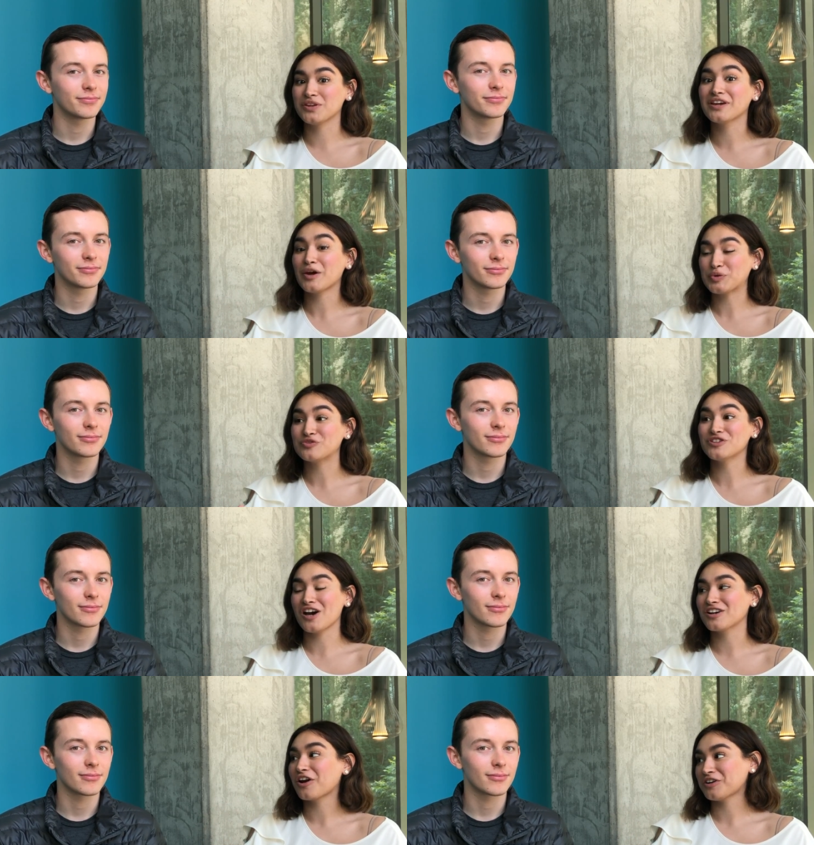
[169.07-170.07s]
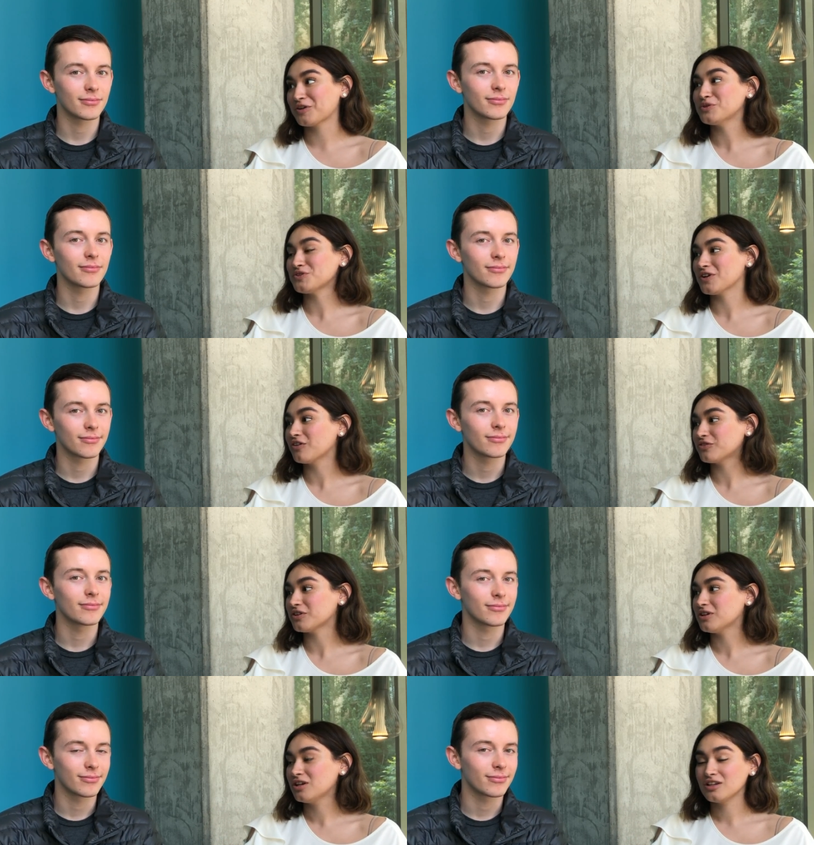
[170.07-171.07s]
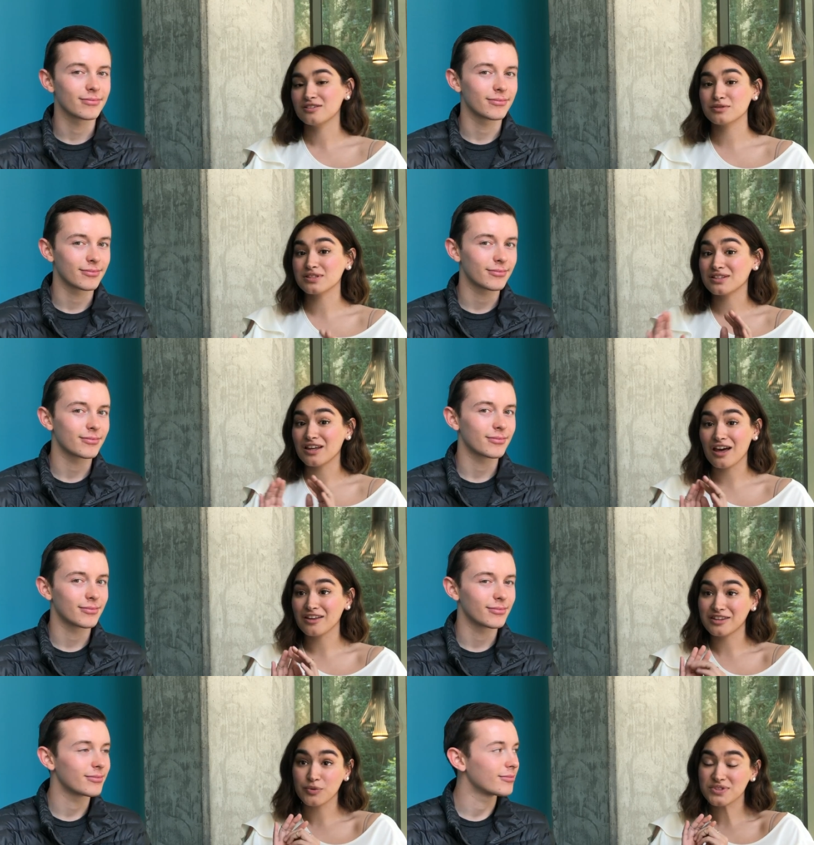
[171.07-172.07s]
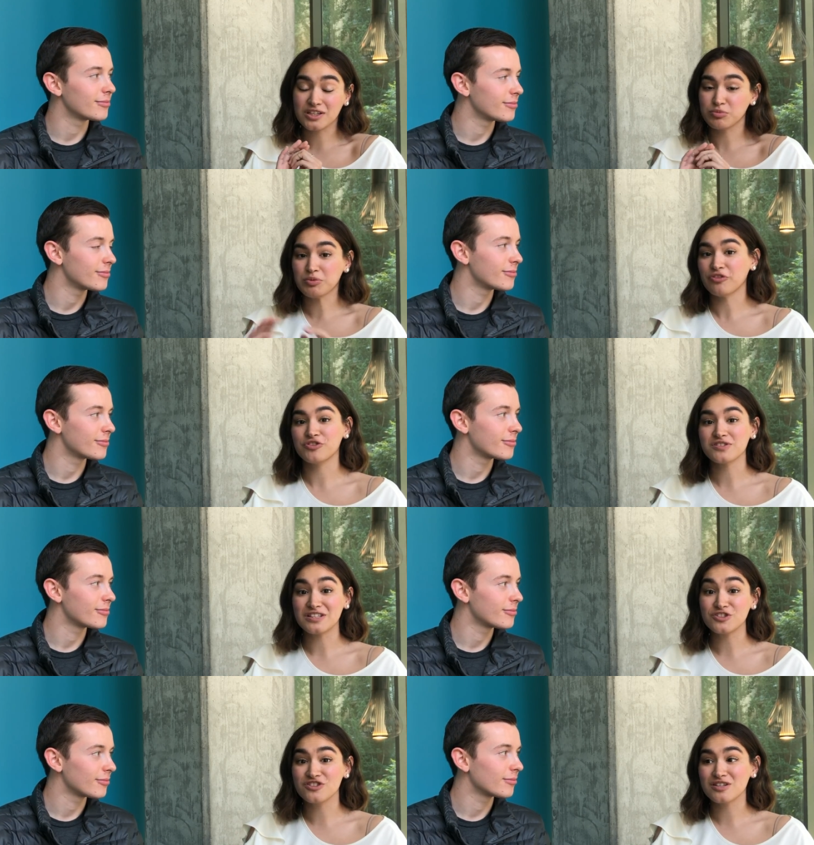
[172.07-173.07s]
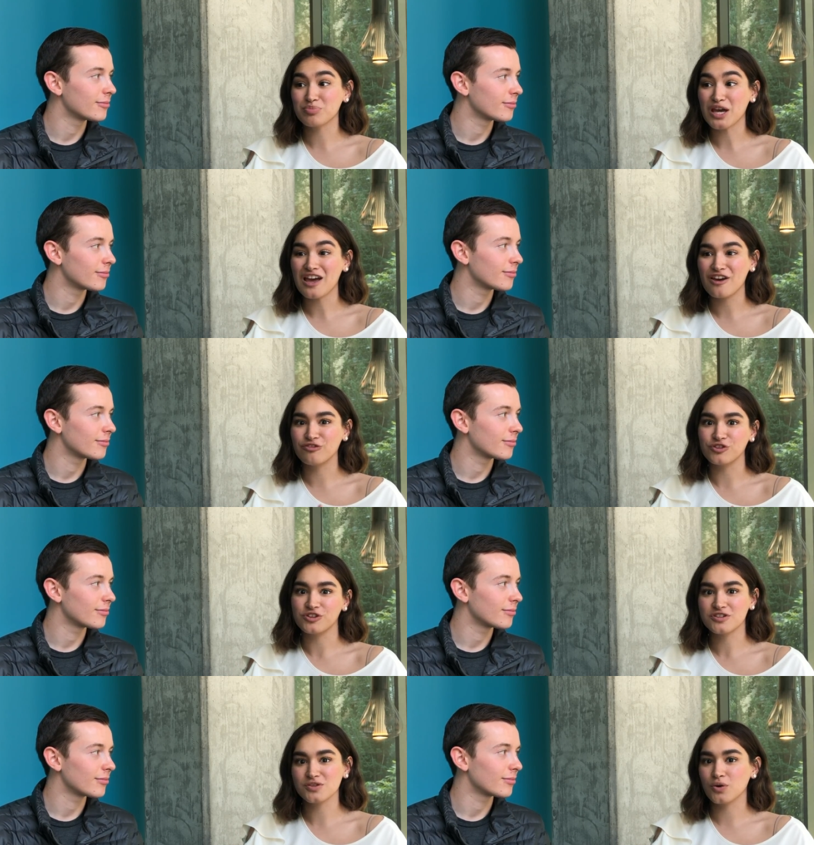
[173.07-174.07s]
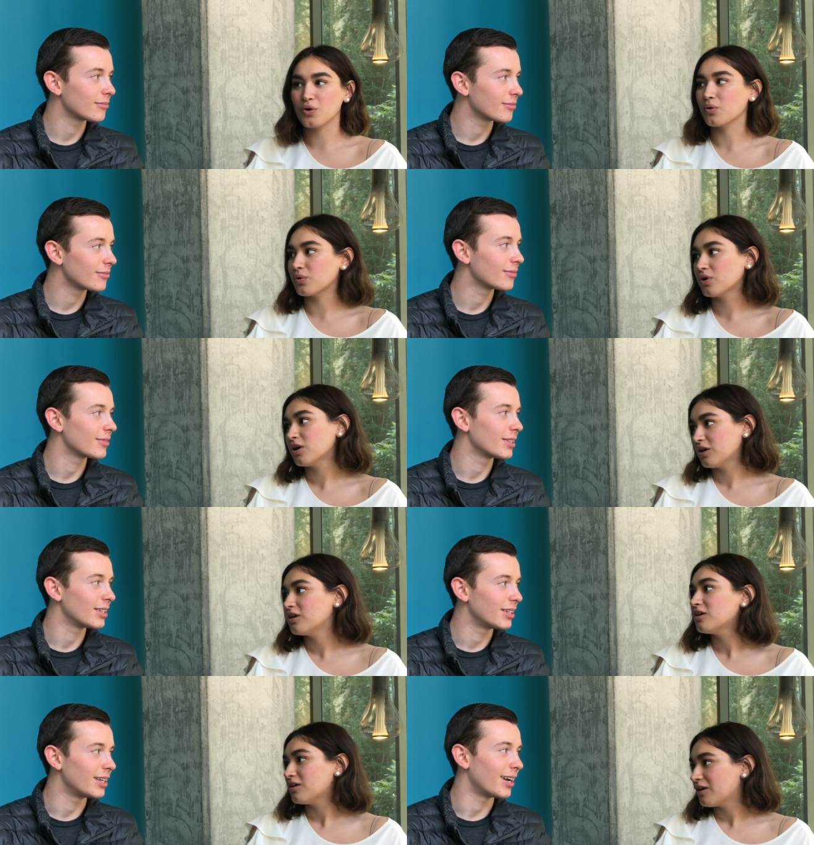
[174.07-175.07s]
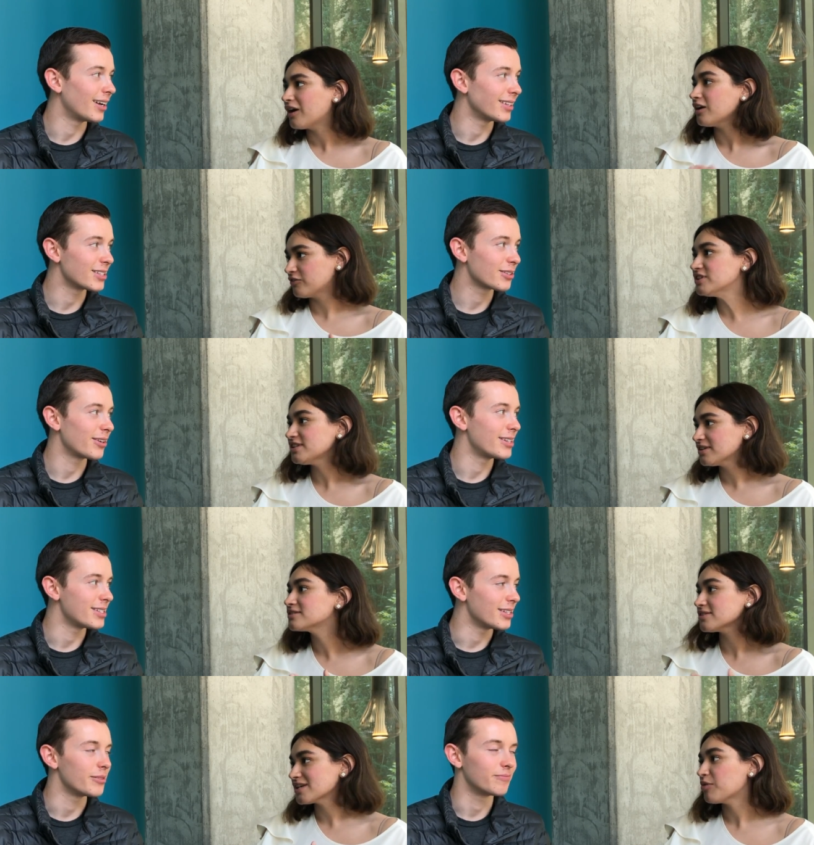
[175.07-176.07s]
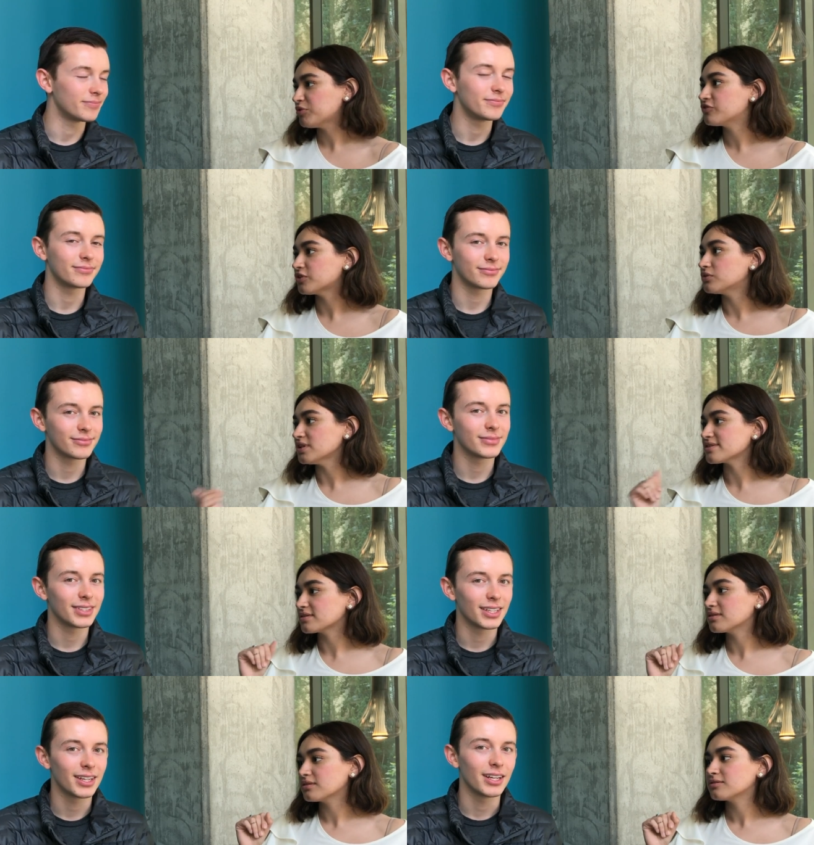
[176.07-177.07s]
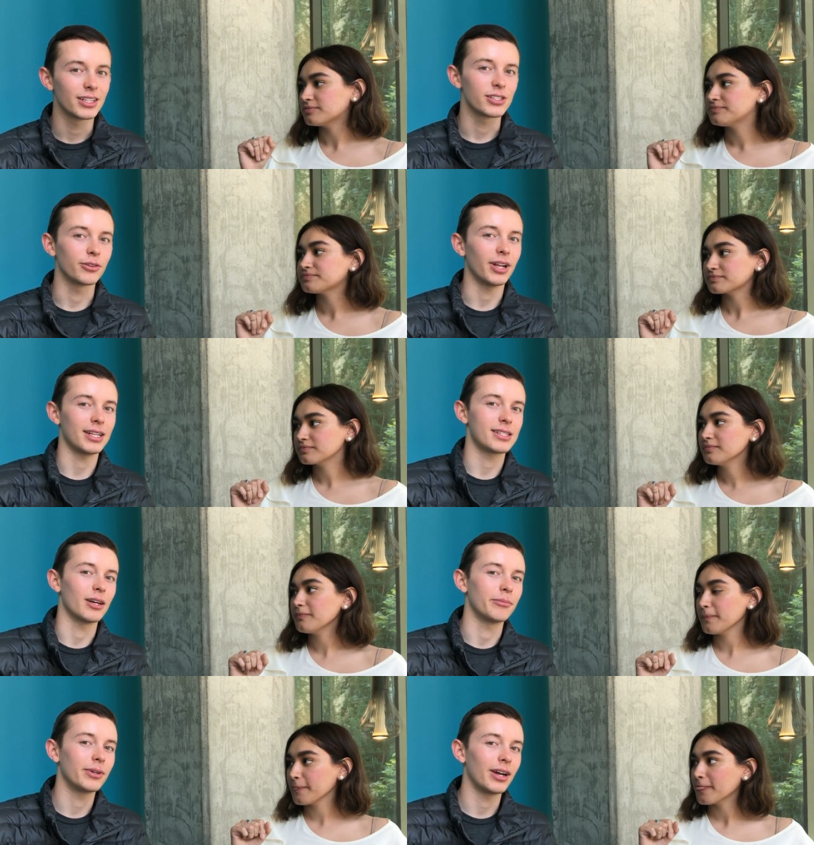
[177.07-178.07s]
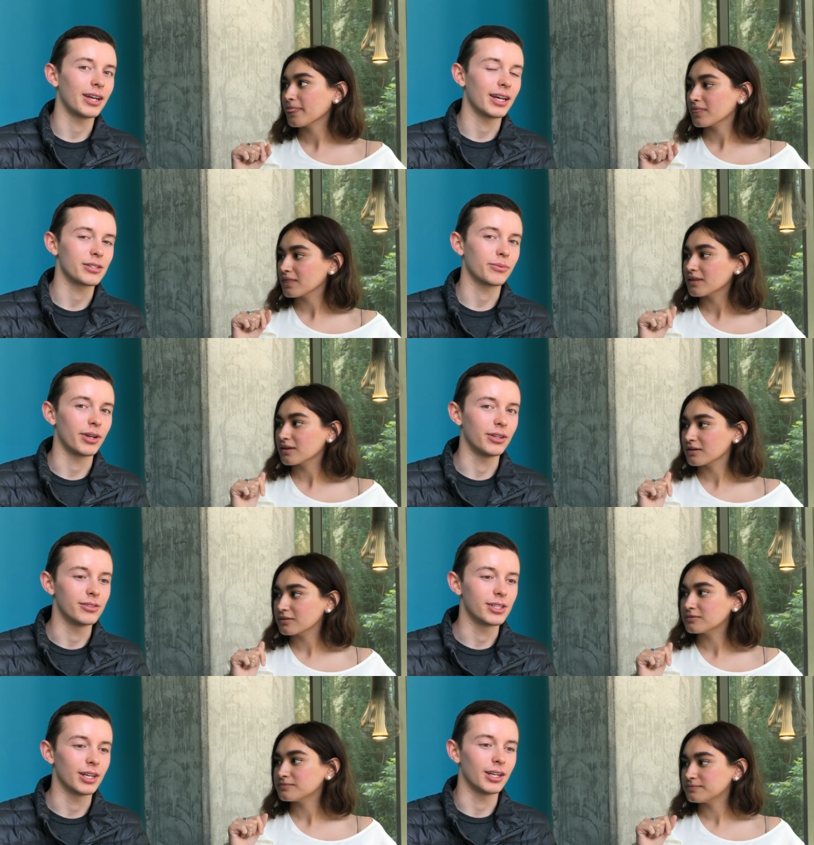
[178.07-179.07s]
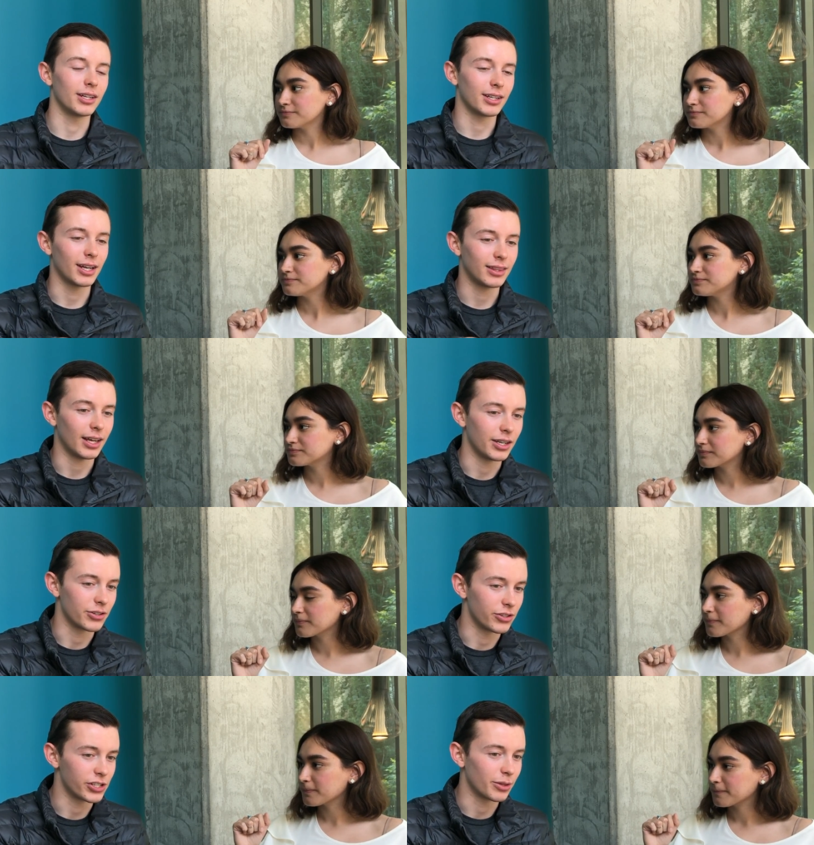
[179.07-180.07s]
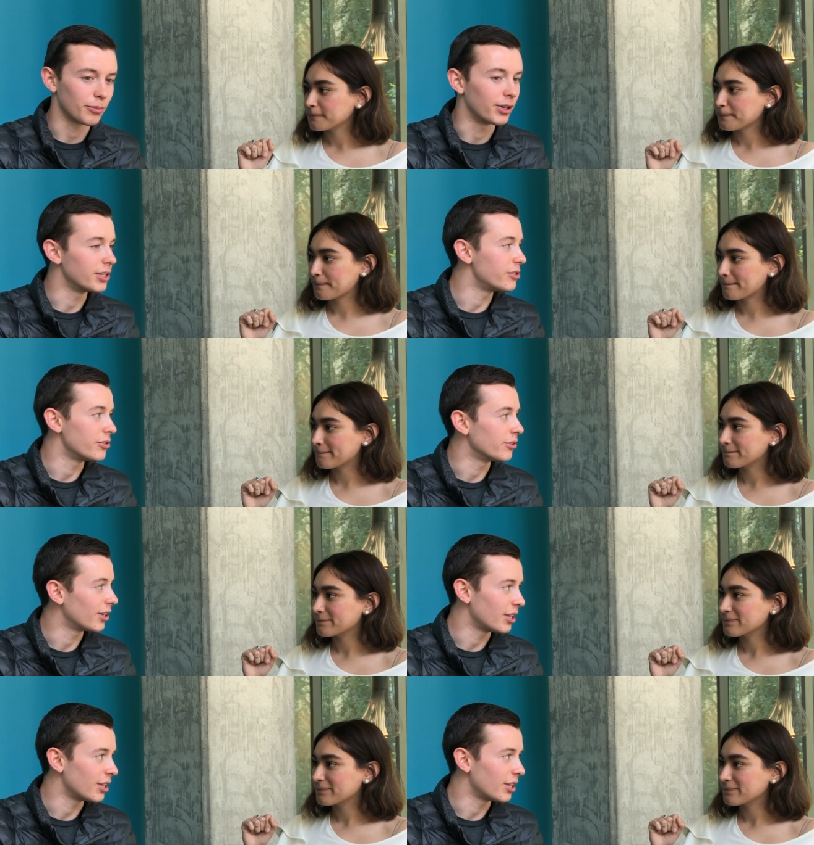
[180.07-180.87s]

Speaker 1: think I would have not gotten a return offer because that was going to be my first internship ever. So
Speaker 2: yeah,
Speaker 1: that's everything crazy. Does happen for a reason.
Speaker 2: So that summer, I guess, when you didn't get that internship, what did you do to